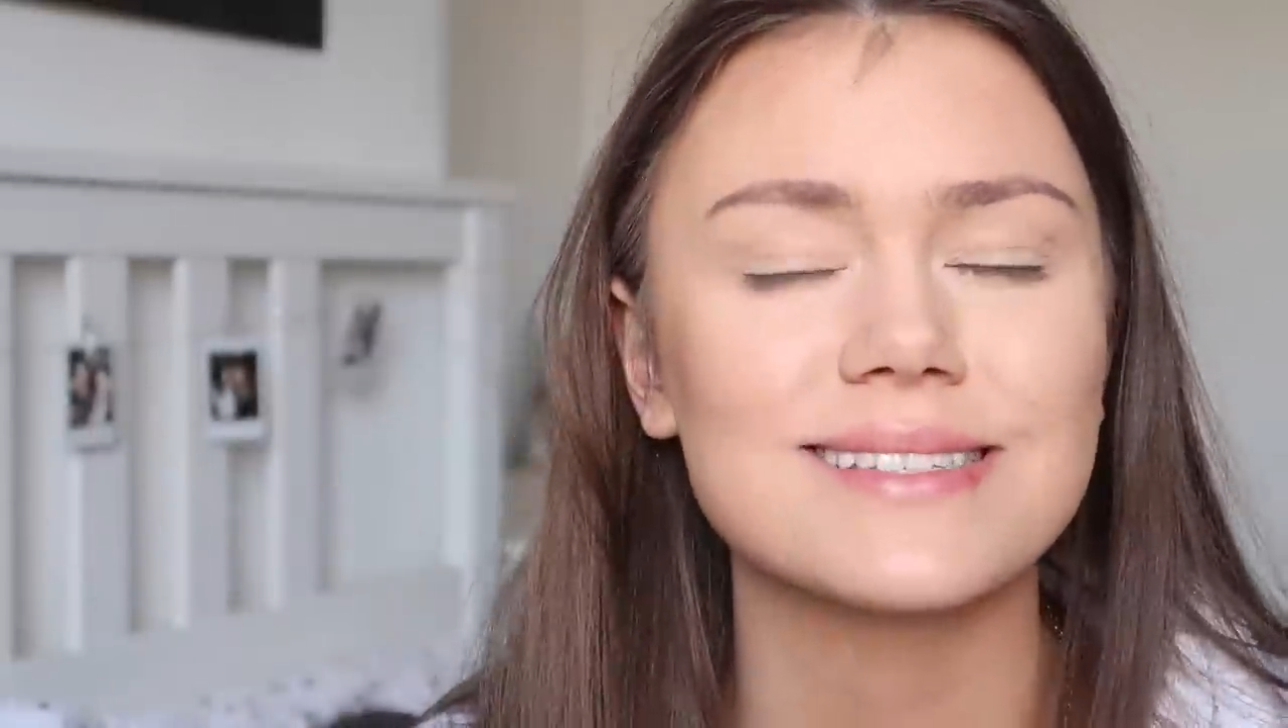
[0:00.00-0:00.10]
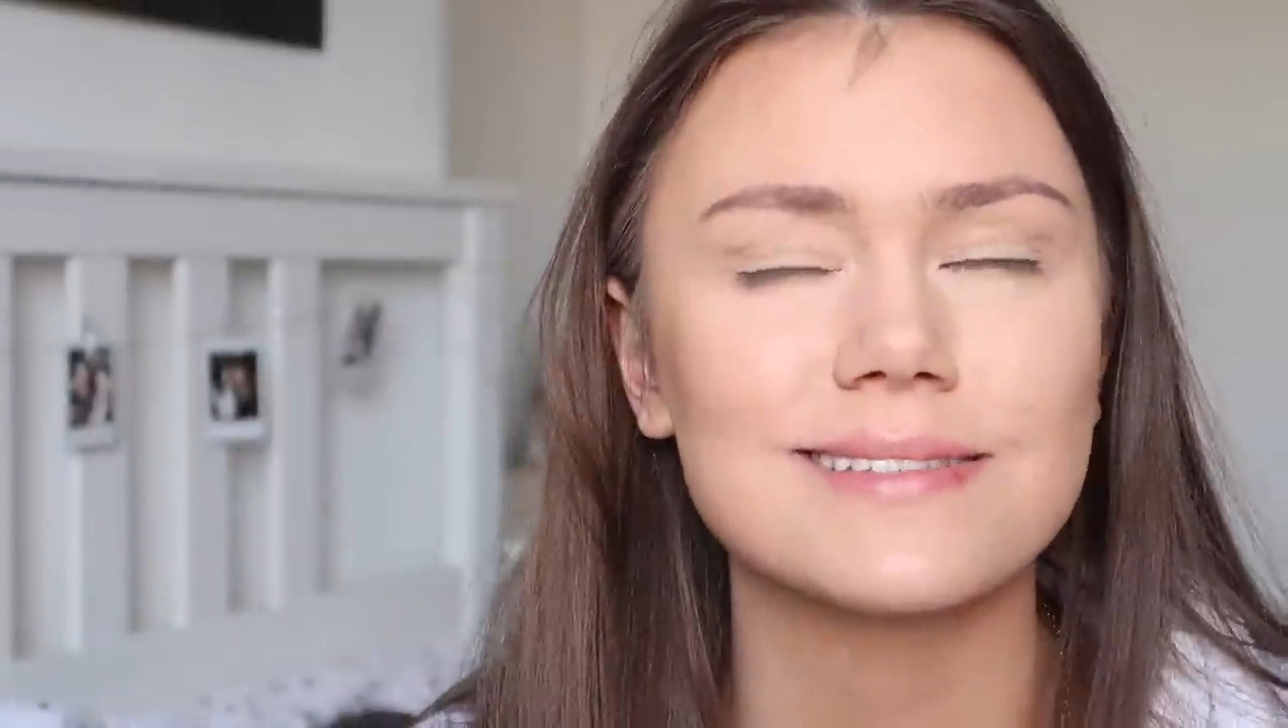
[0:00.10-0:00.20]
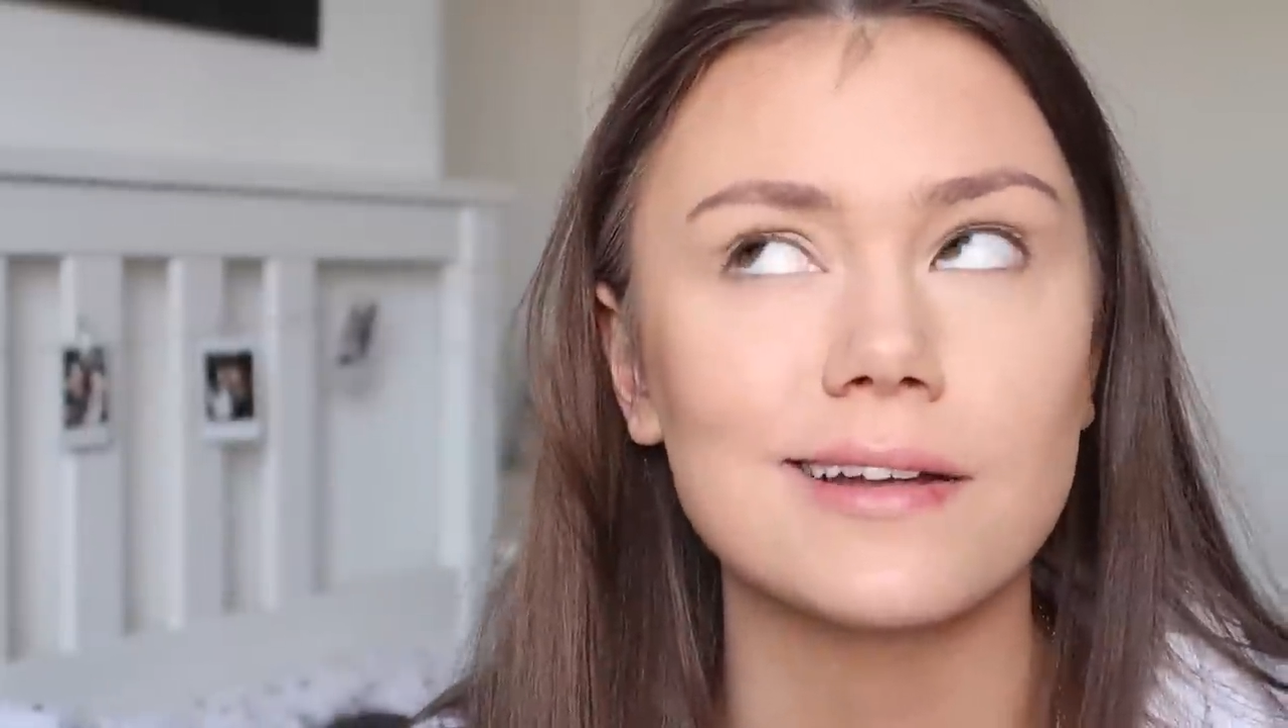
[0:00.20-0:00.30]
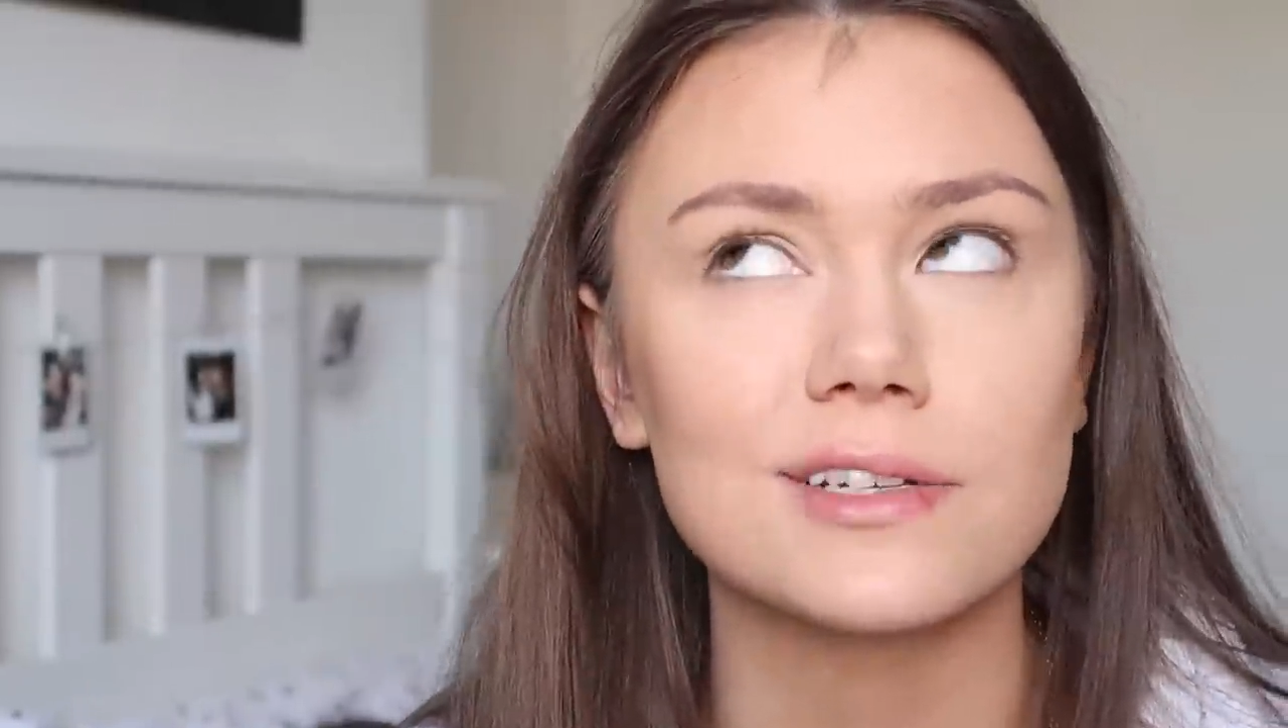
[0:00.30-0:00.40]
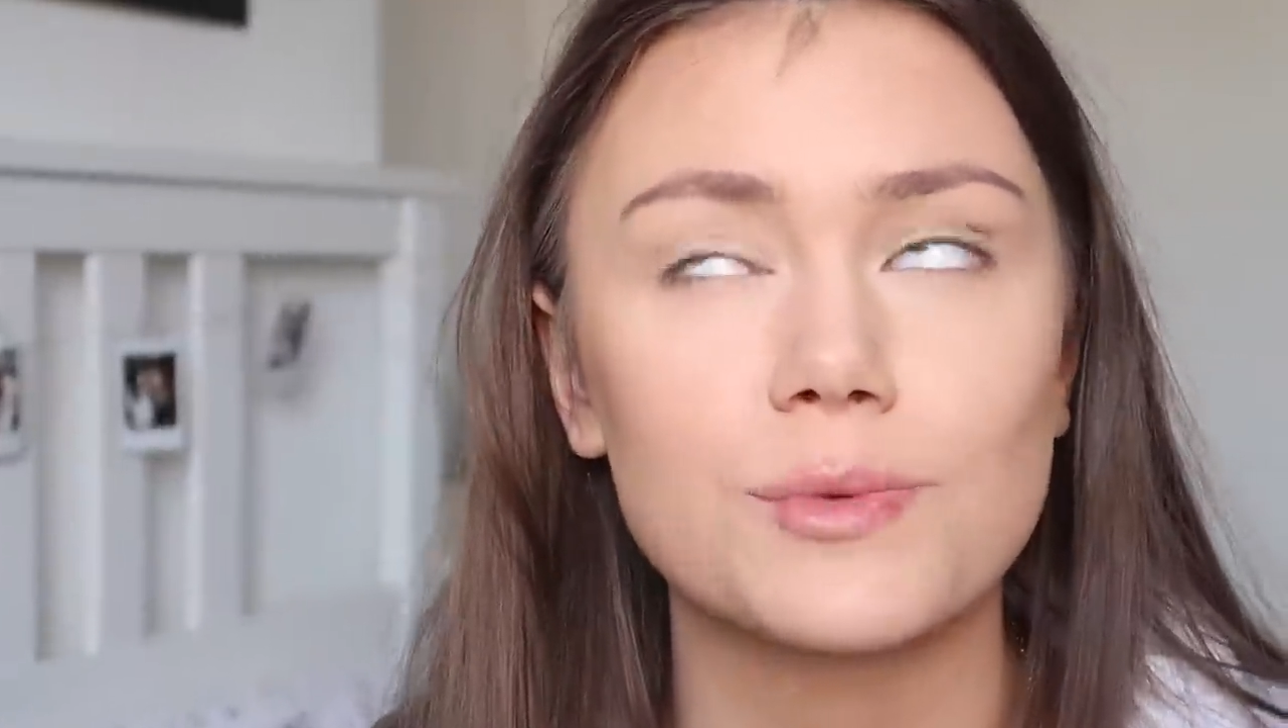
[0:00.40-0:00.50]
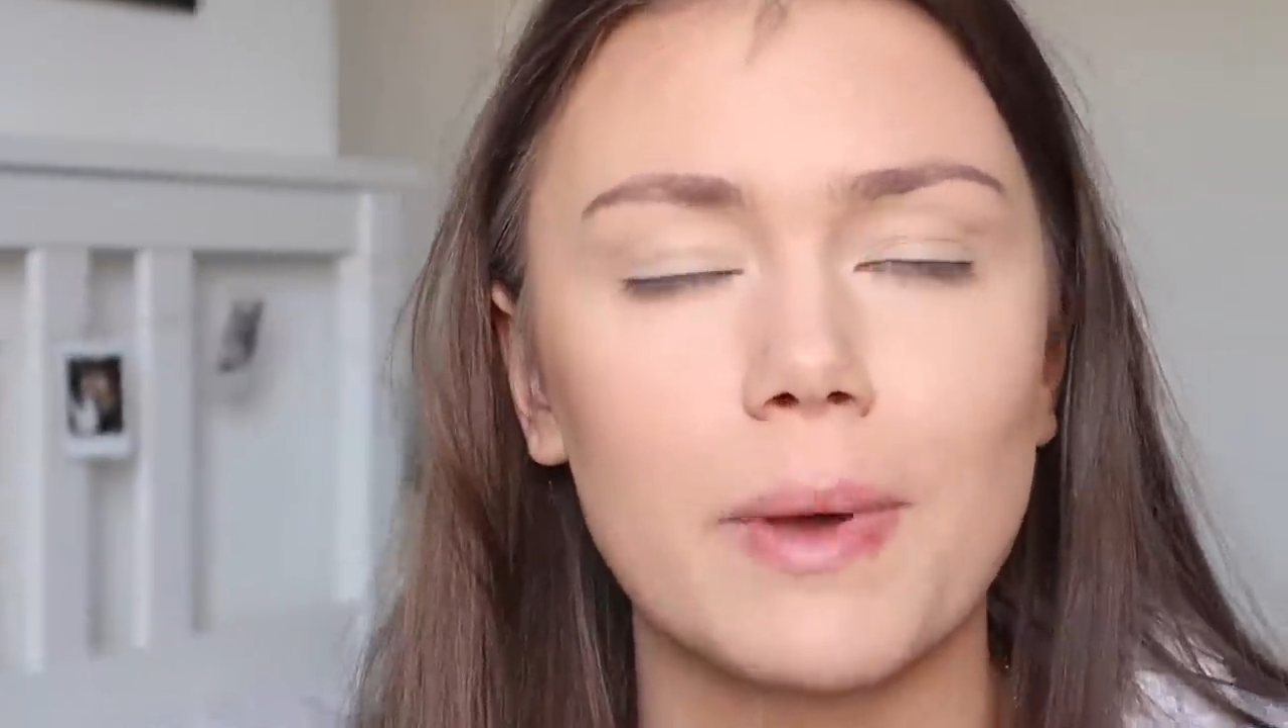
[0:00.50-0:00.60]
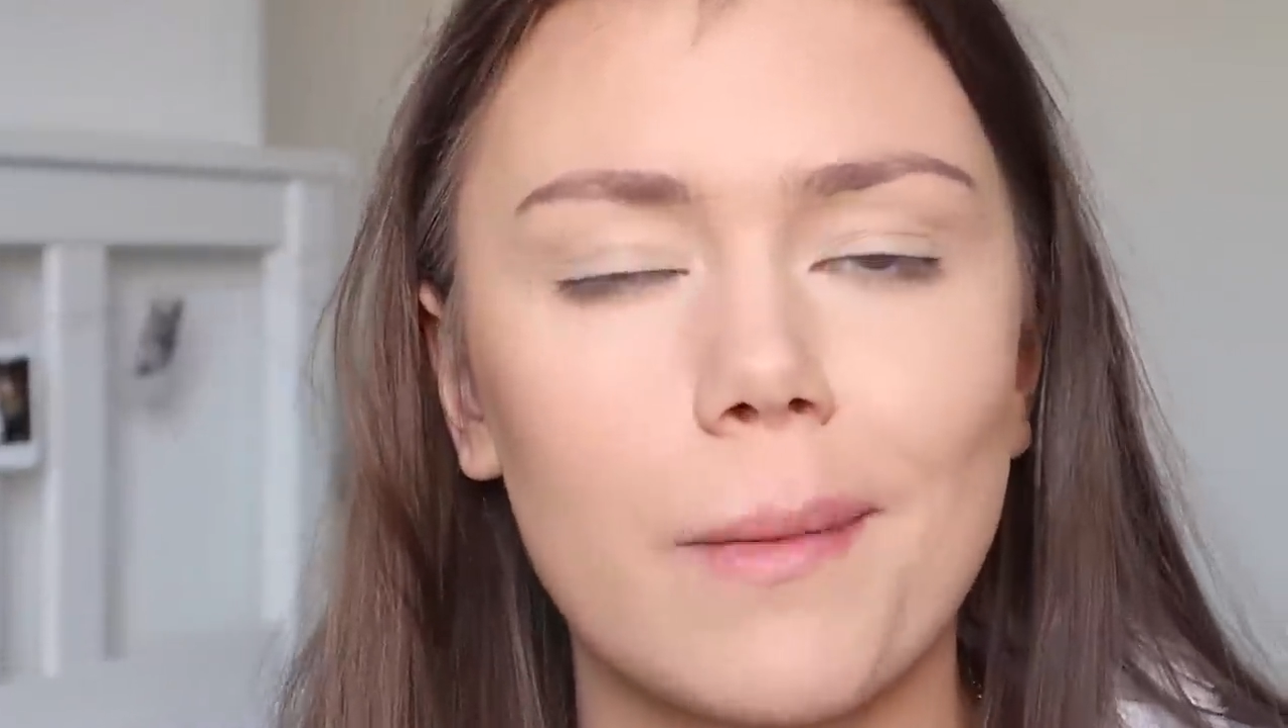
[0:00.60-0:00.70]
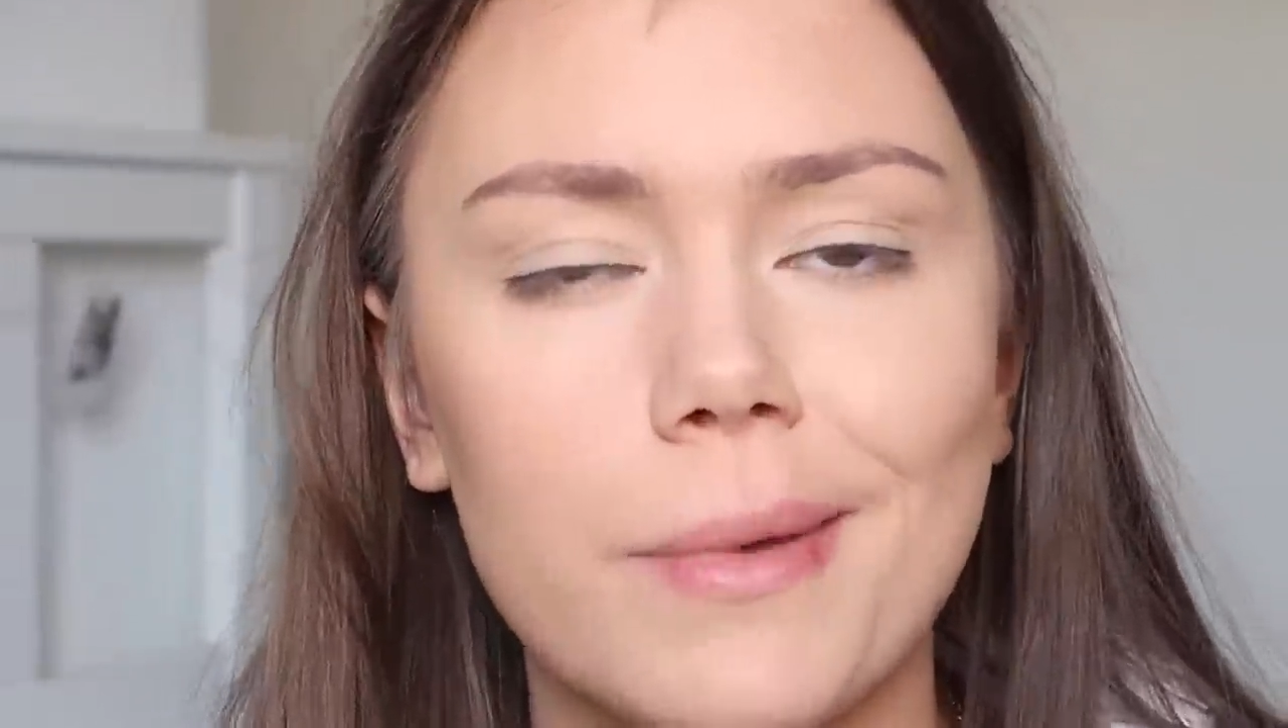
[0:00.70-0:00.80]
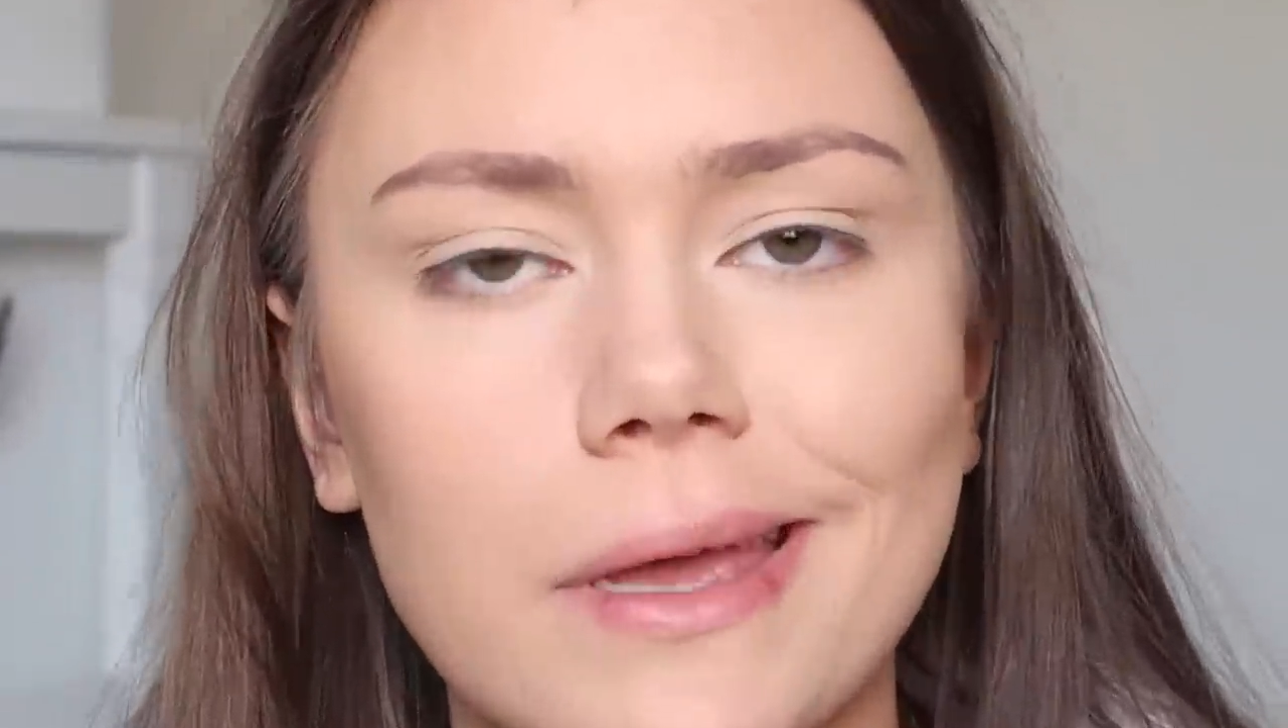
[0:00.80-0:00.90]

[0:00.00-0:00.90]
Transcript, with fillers: such a pet